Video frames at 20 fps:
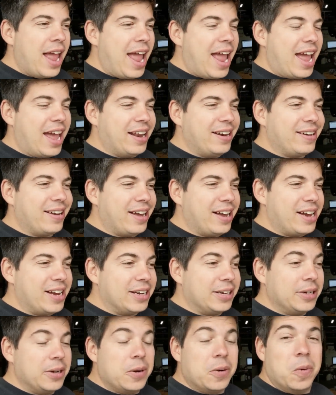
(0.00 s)
and
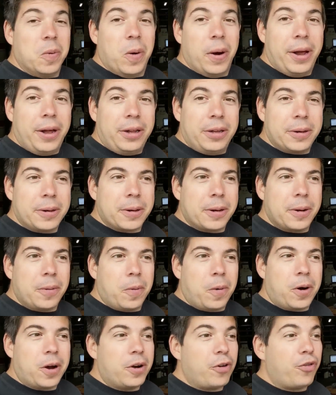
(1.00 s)
uh, well,
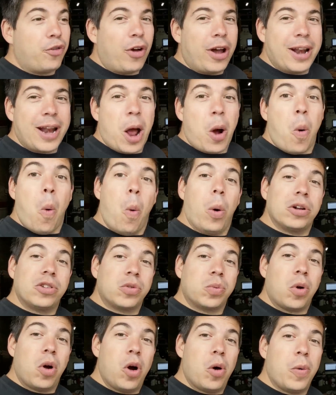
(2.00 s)
we're going to find out
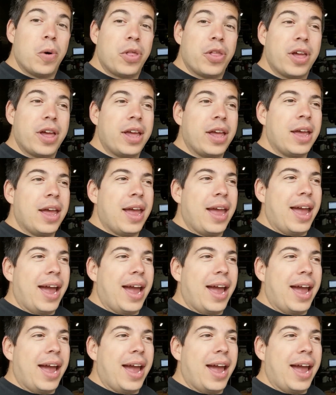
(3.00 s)
what's wrong with it.